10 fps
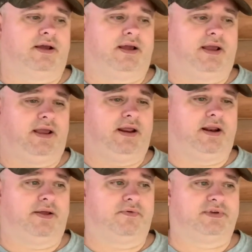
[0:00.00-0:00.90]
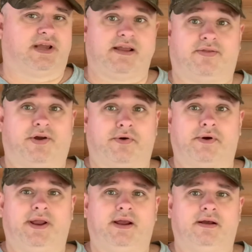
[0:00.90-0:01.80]
and it was
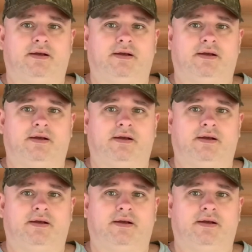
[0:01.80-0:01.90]
8:30.